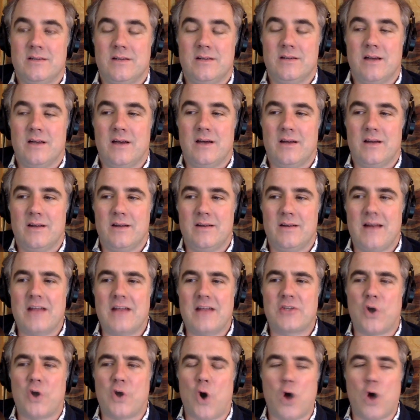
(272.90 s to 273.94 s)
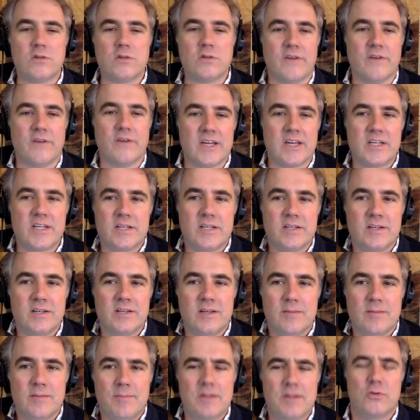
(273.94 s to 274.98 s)
uh, not to all of it,
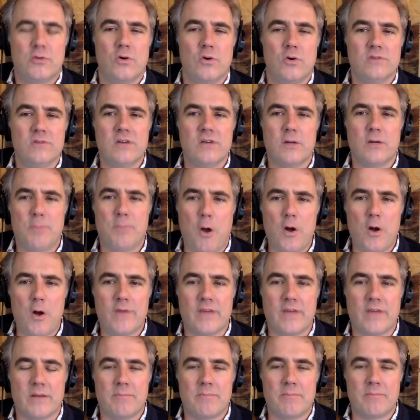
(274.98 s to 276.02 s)
but to a little part of it,